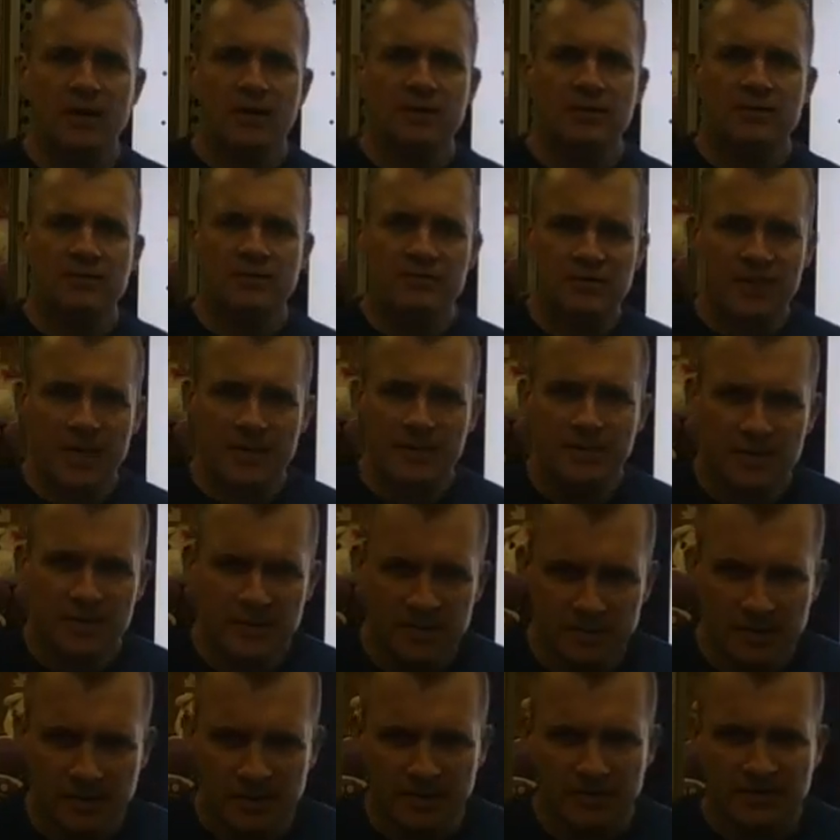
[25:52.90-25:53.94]
Stop the
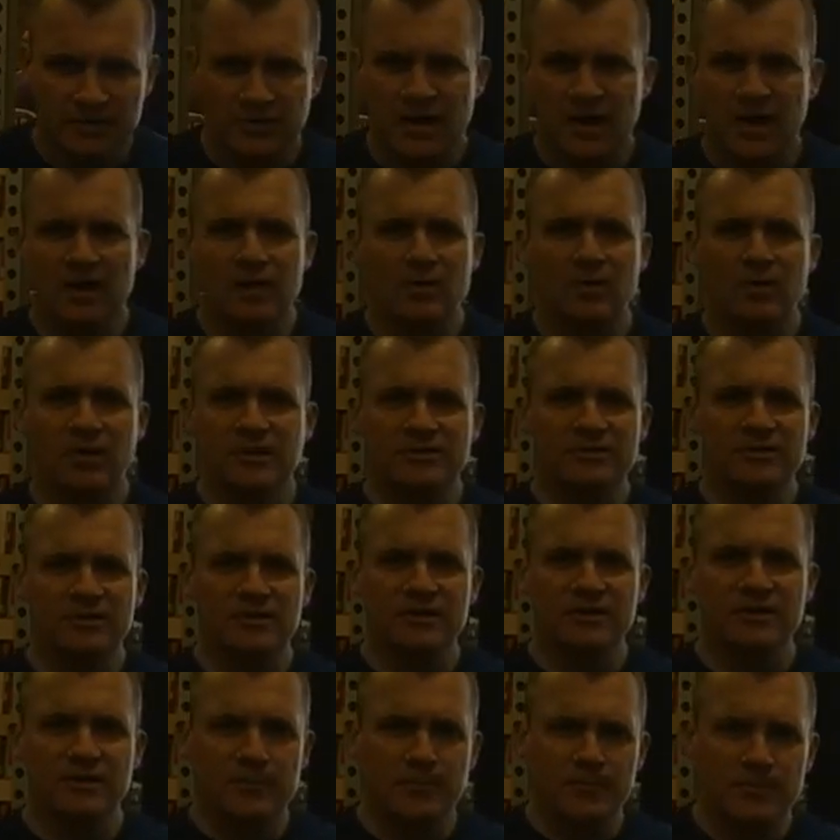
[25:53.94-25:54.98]
gimmicks. I don't want to see
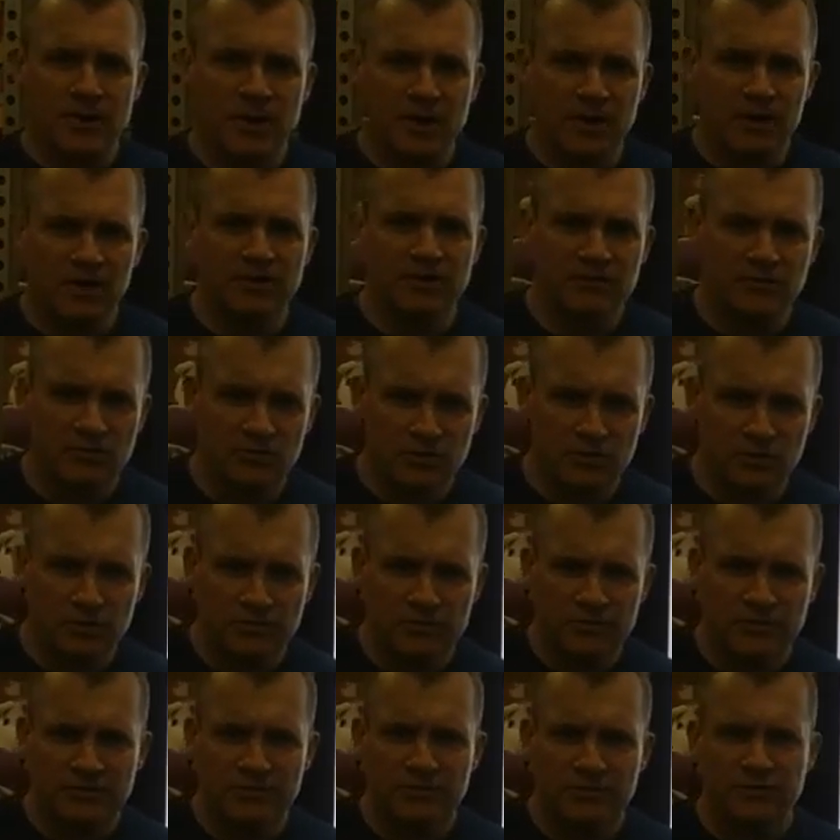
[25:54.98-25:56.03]
another putting
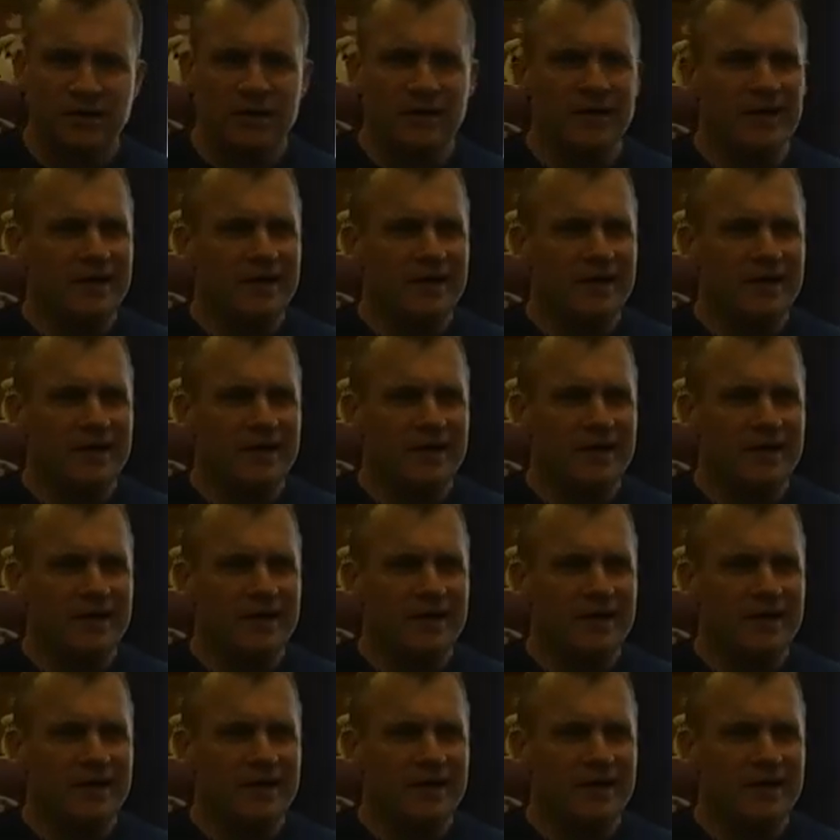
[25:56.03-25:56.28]
surface.